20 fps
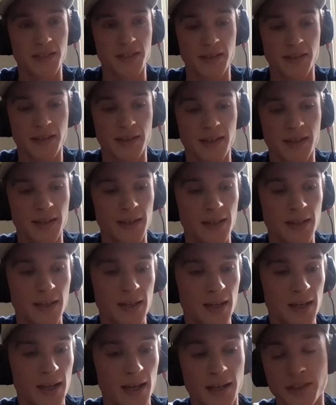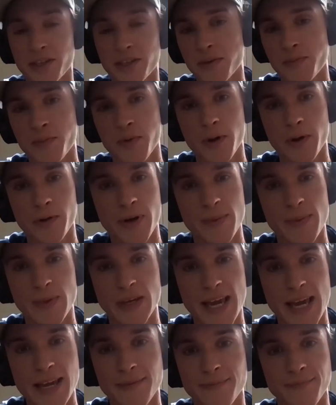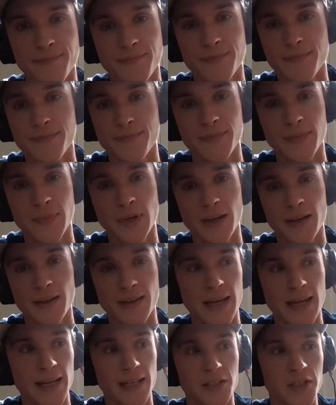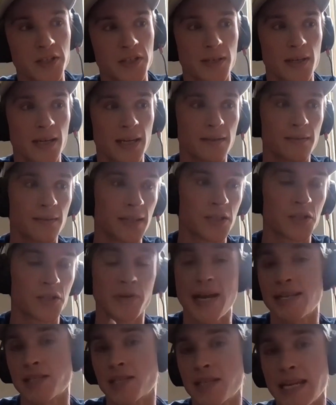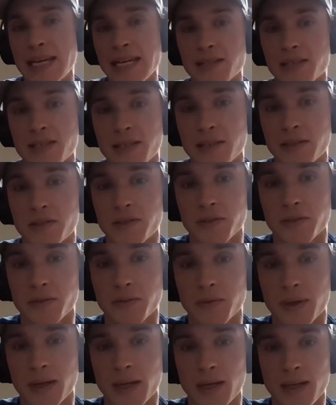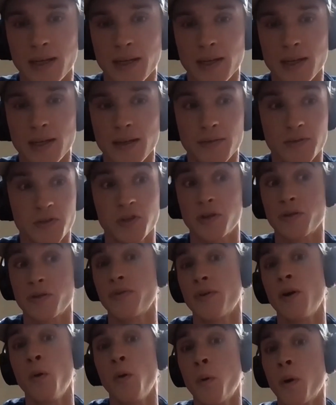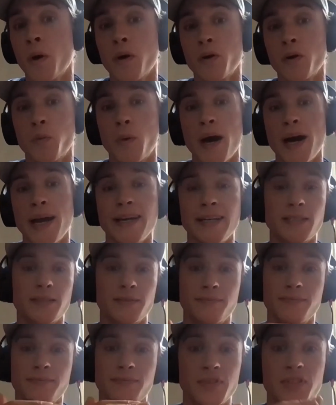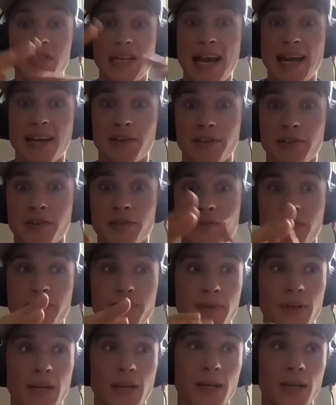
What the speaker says: to the program again, that it translates into sort of a worldwide standard of